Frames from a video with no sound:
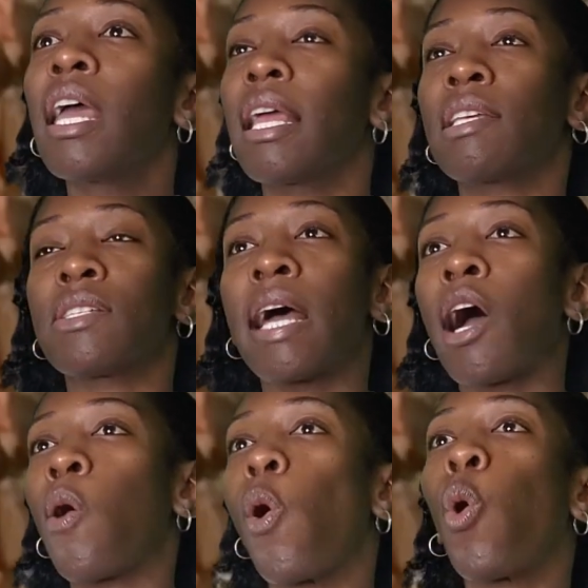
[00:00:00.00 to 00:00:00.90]
is
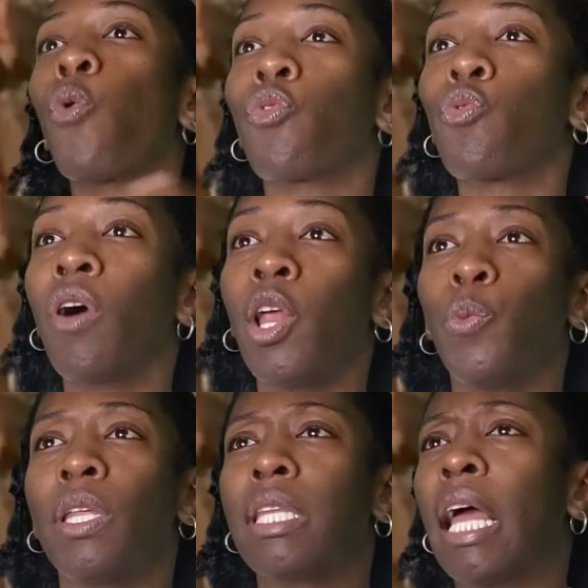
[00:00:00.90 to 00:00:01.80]
now
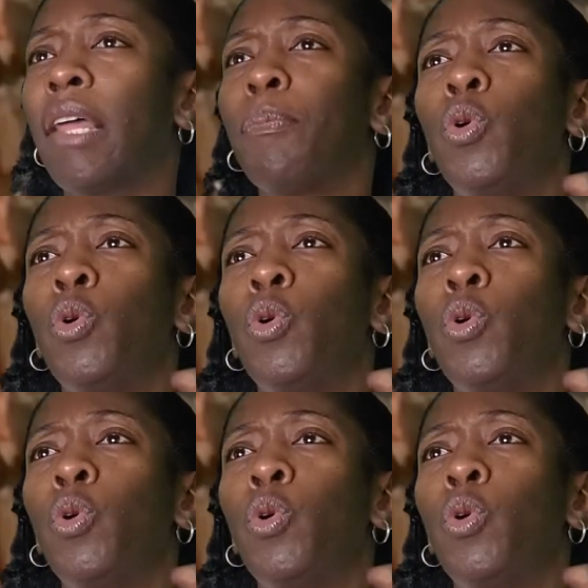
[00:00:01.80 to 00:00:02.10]
overrun with like